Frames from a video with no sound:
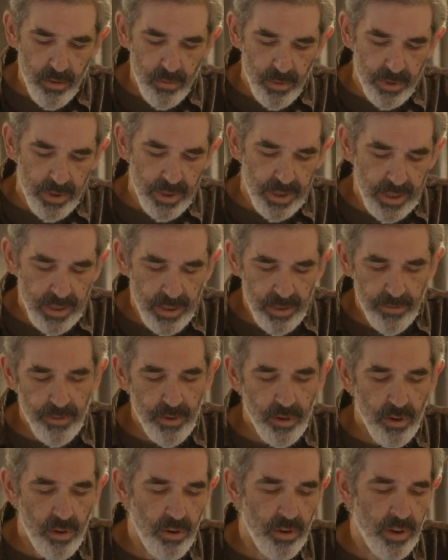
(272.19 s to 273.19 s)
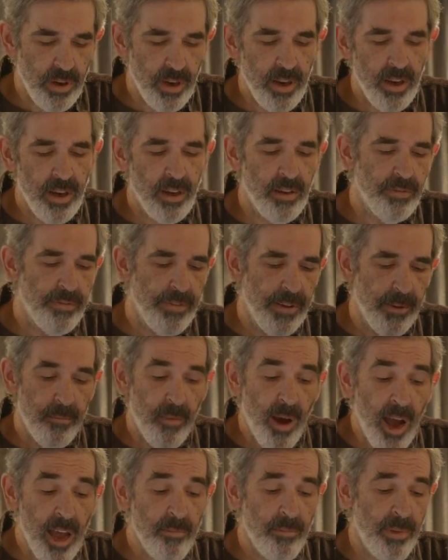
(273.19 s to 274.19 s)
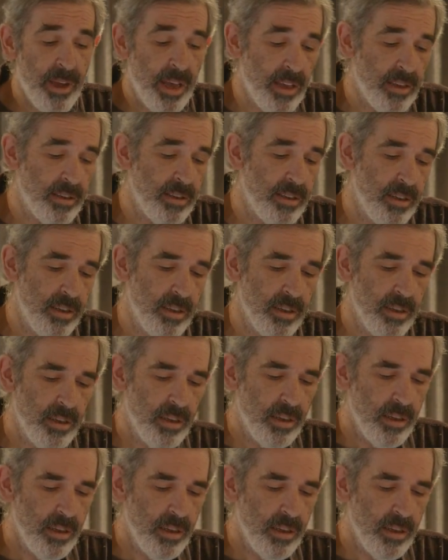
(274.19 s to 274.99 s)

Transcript: which is difficult enough at my best,